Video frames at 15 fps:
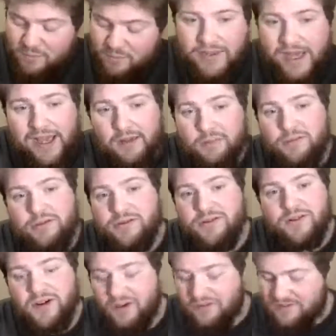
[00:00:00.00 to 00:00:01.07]
putting a
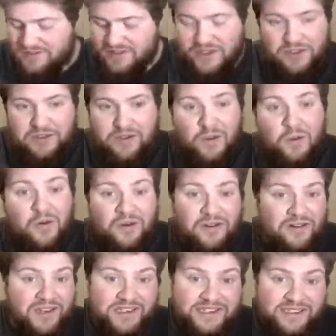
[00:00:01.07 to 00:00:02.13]
map of your
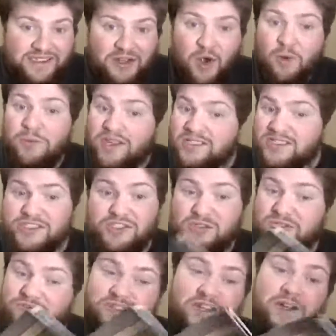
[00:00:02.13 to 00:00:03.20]
lore into a comic is a
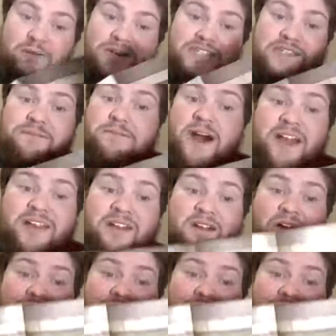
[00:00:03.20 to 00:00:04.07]
surefire way to my